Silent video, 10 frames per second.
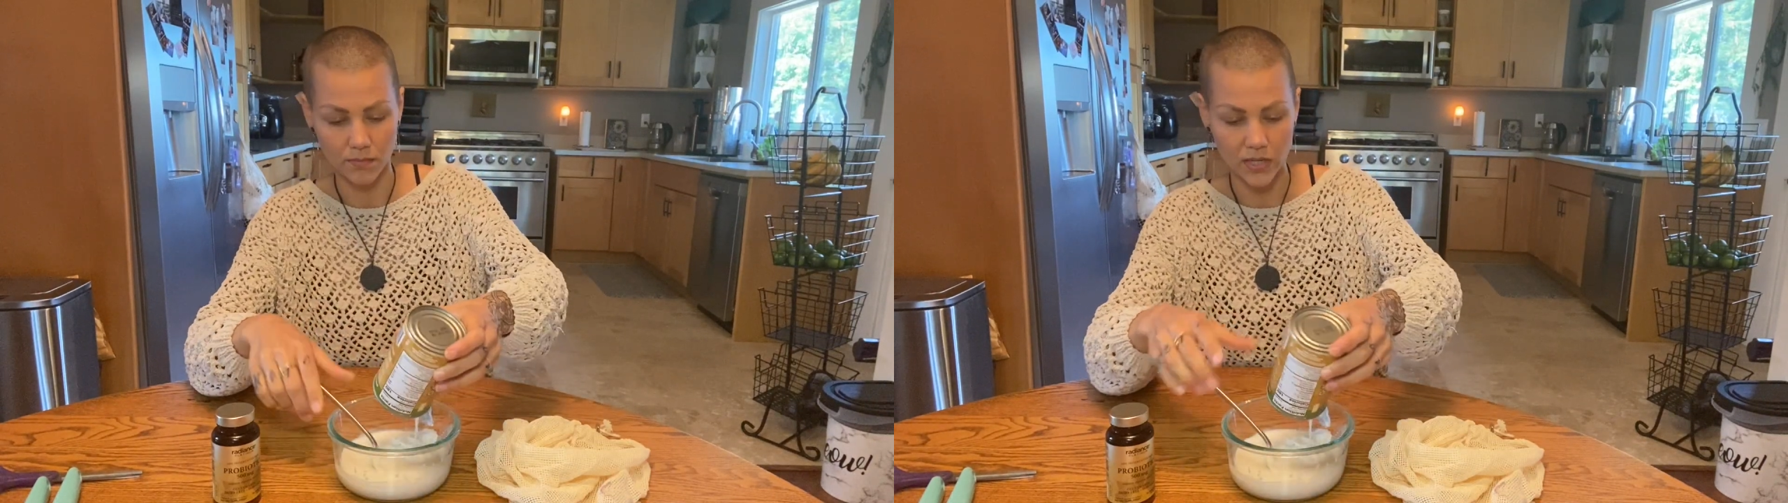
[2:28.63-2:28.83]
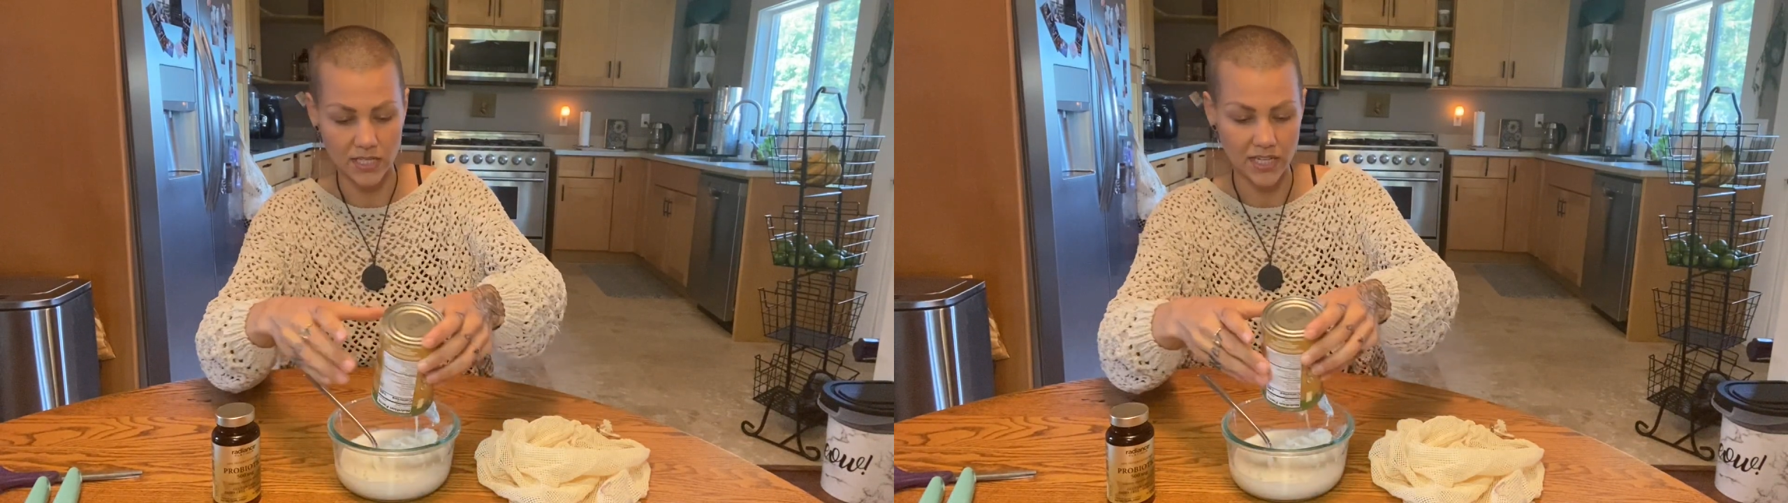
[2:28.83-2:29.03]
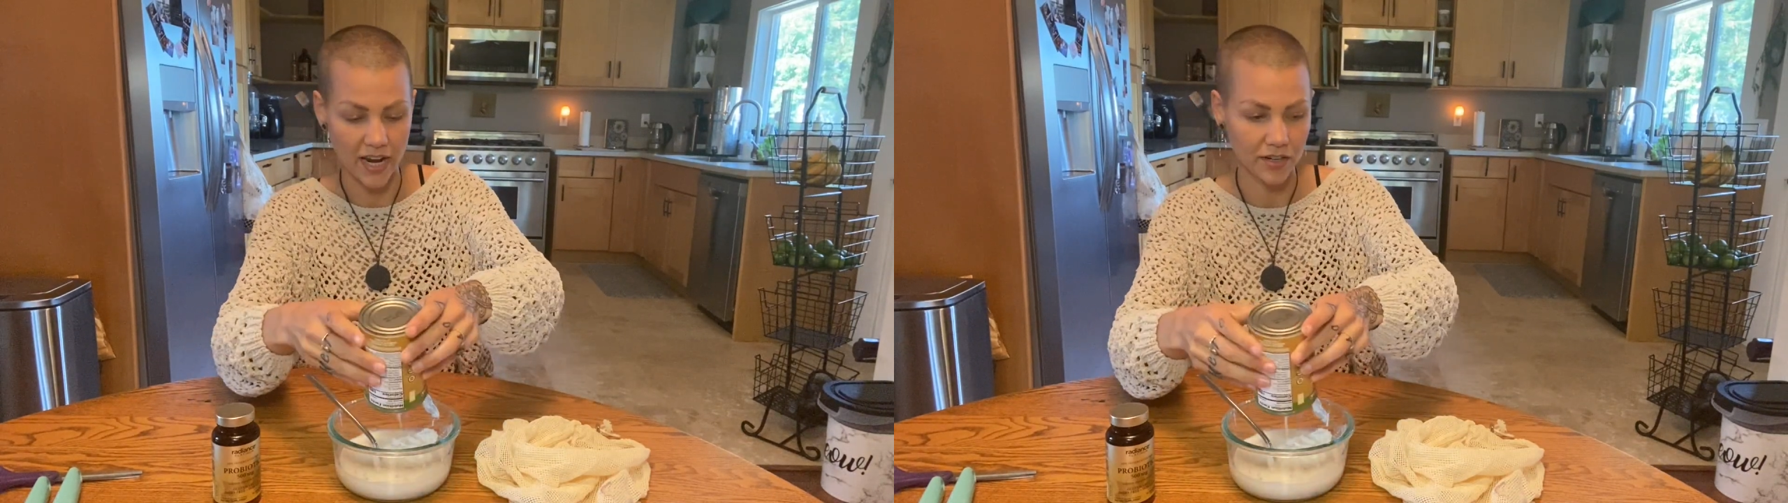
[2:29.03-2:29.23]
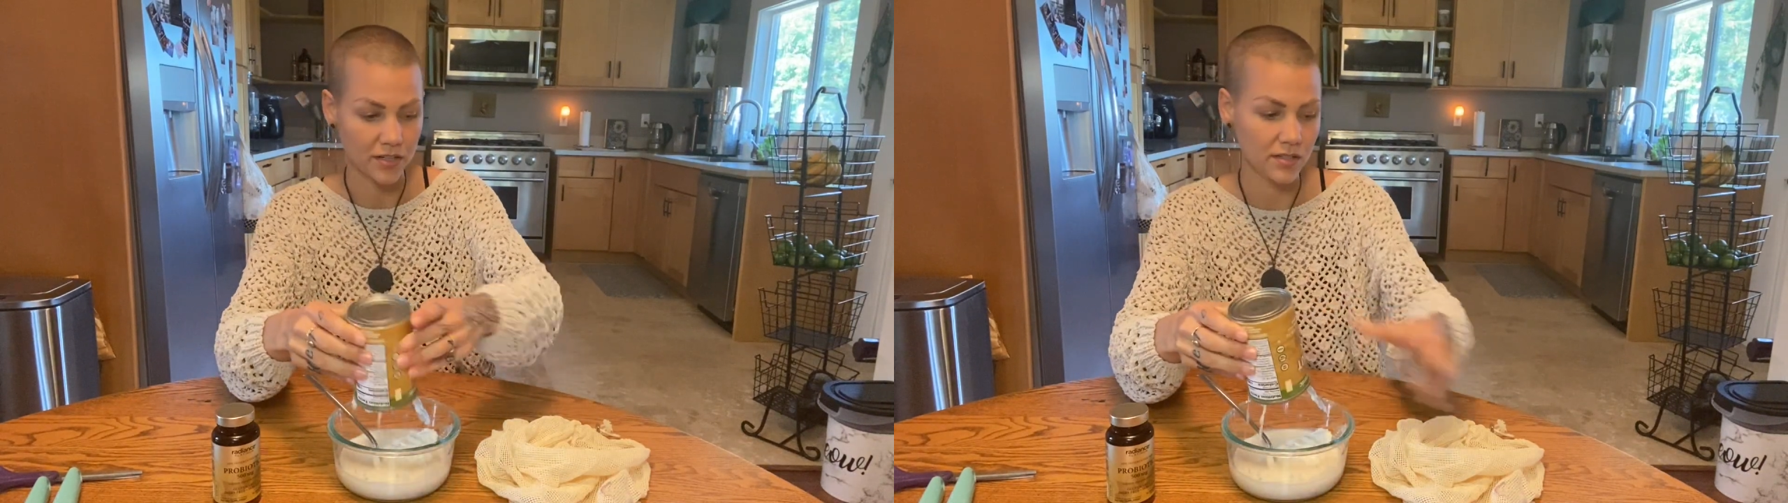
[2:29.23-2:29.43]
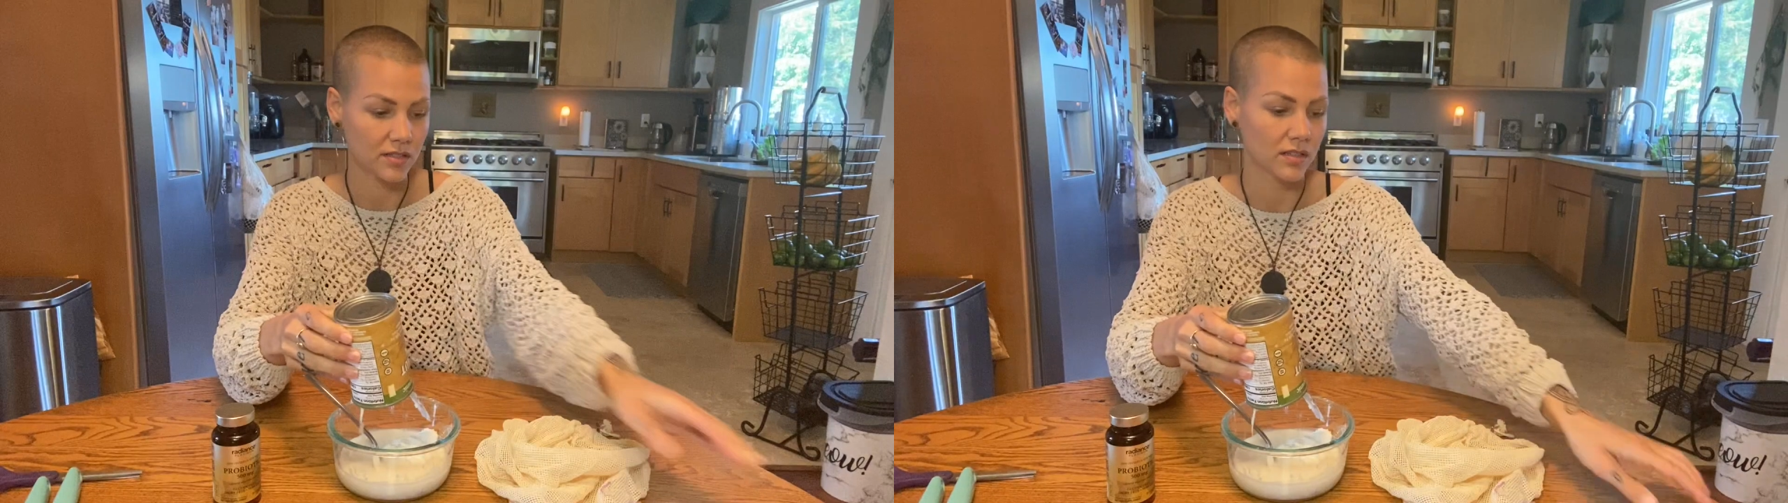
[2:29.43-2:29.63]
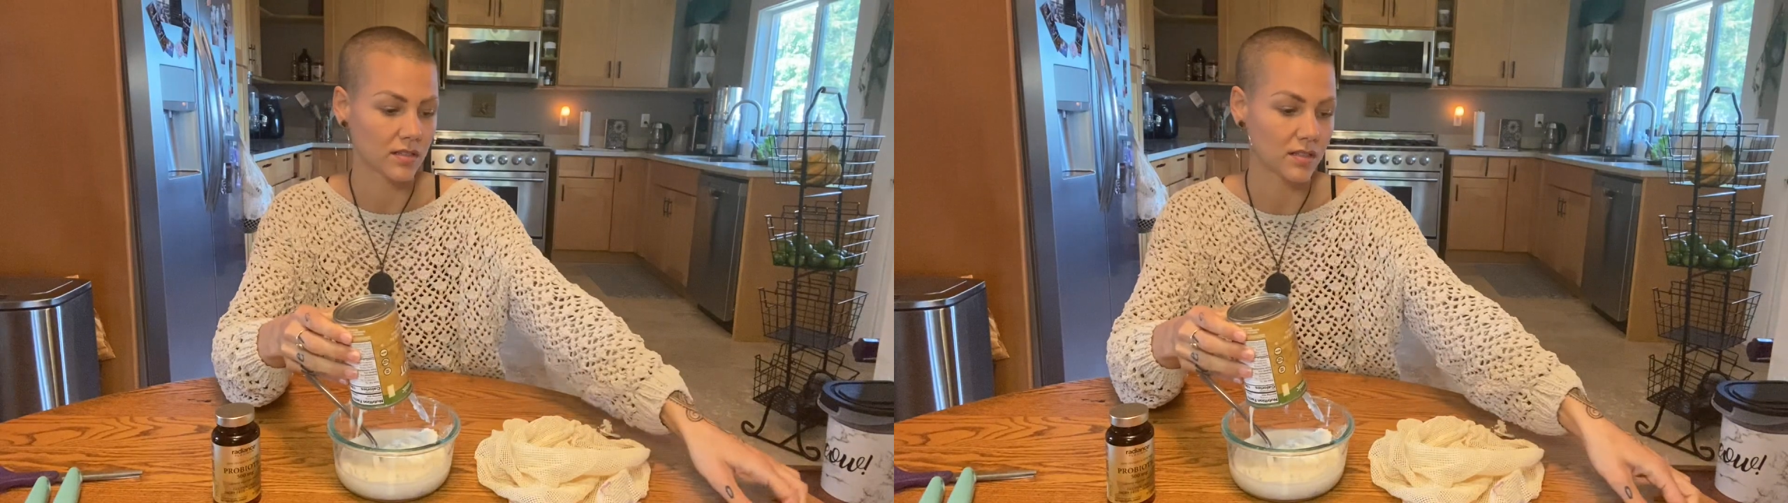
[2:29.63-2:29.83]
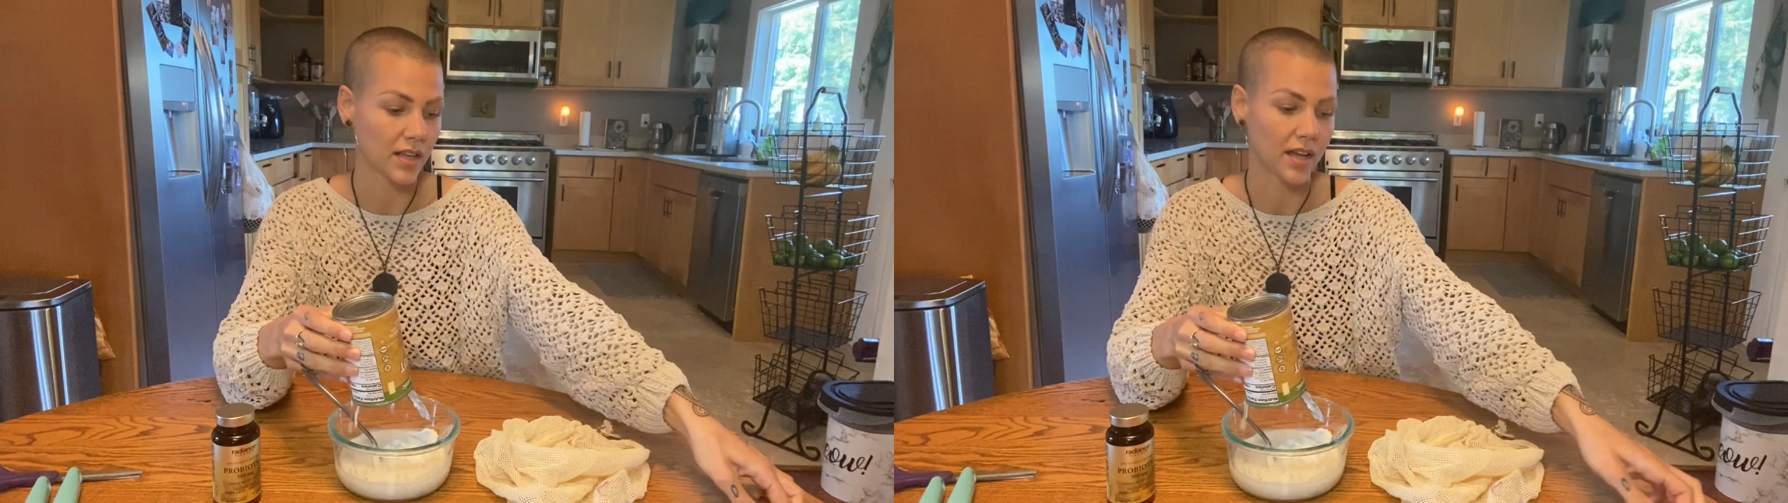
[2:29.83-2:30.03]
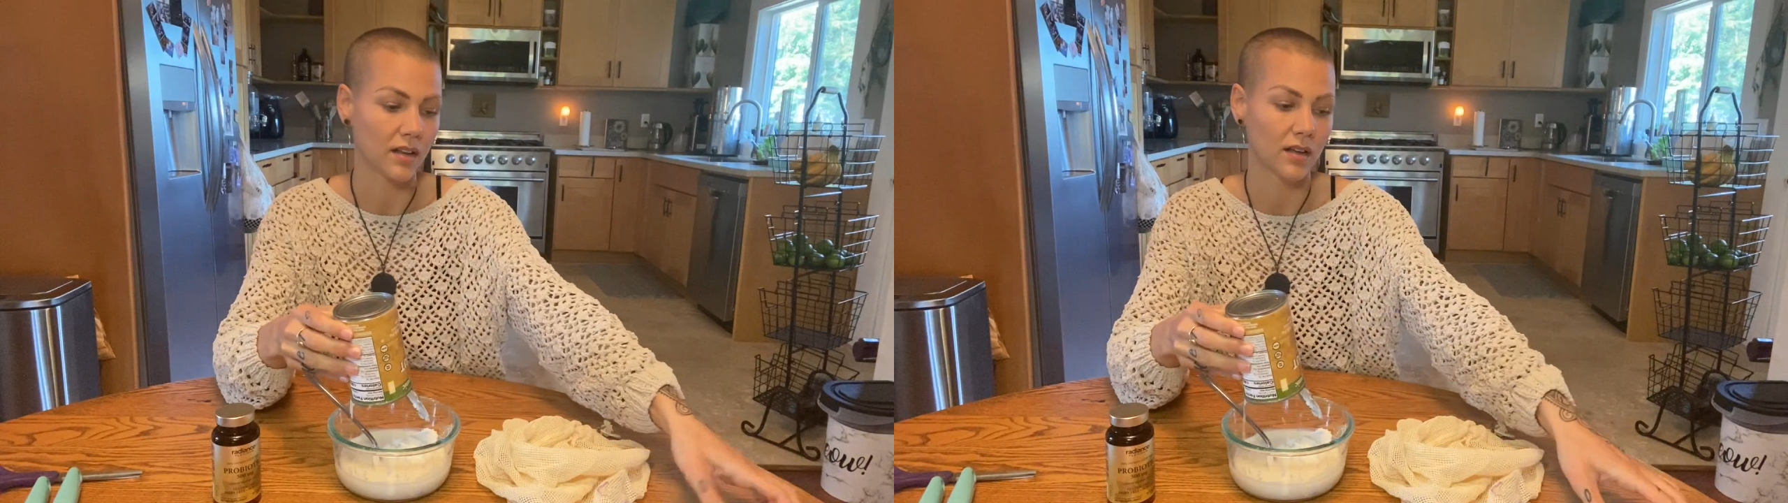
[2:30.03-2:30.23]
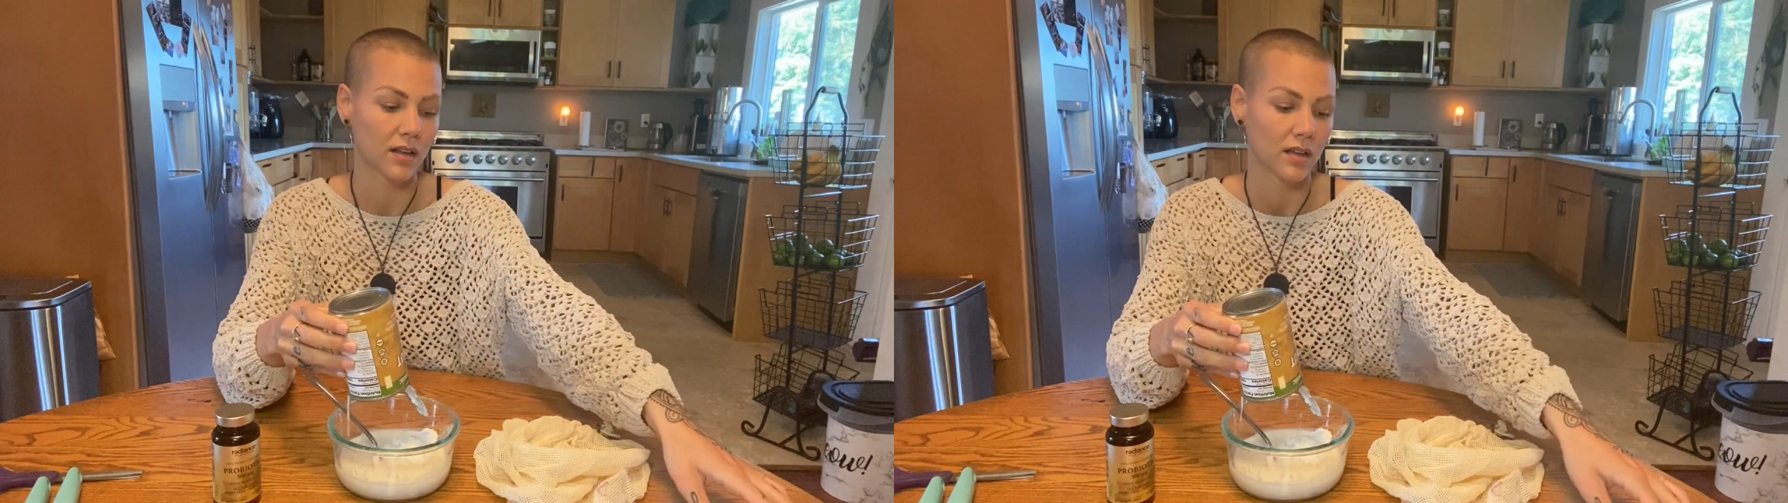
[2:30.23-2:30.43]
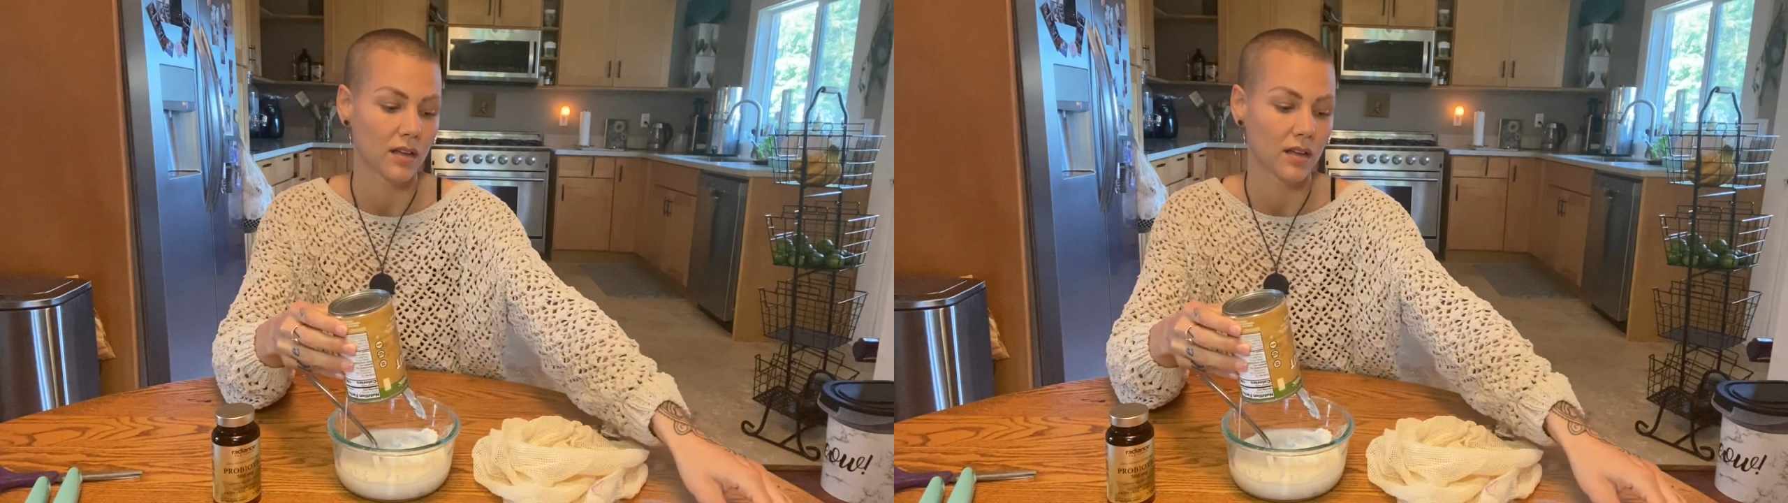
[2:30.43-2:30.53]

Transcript: containers. So then